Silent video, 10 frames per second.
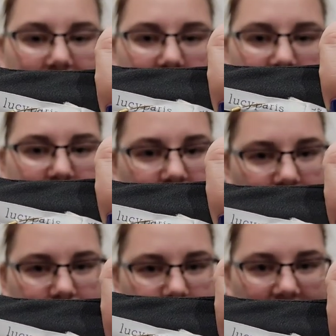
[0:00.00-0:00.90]
Like, I'm a
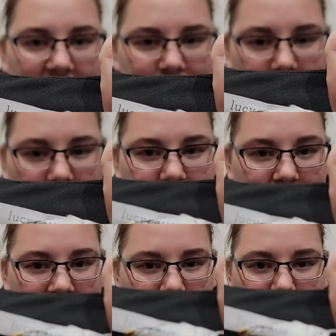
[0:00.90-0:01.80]
large for an extra large,
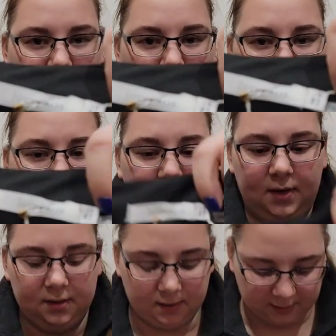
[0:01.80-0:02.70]
and I don't think I could
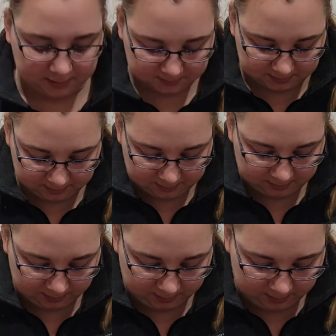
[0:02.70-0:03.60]
fit into this.
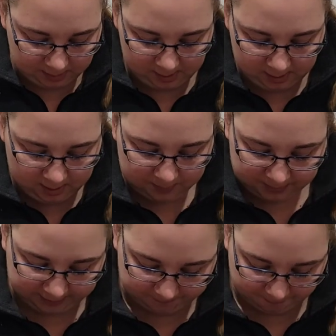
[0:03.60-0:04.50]

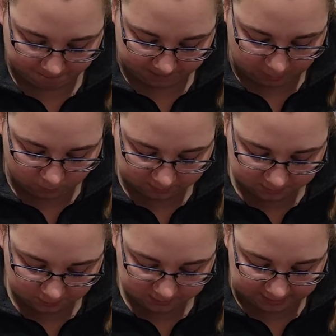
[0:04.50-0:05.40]
But it was
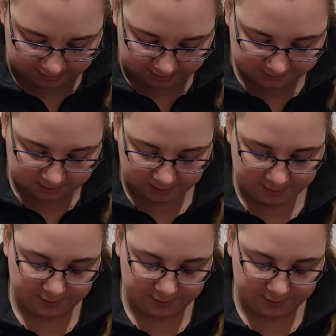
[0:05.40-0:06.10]
new with tags.